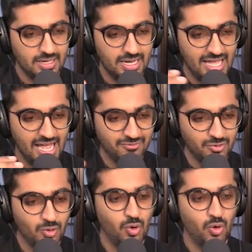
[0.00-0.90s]
I have to
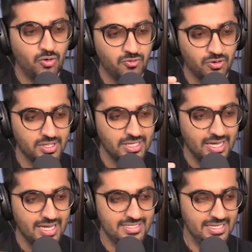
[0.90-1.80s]
look for the
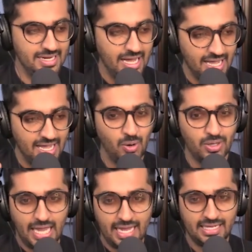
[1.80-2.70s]
guys that I
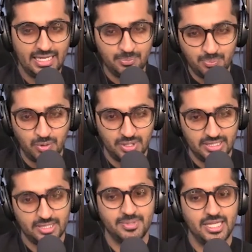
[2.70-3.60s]
organically put
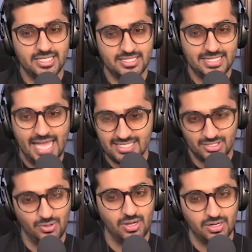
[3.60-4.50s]
in the playlist. That's
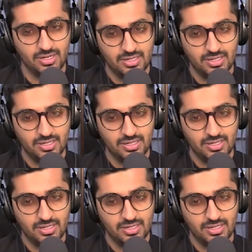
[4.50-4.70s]
gone.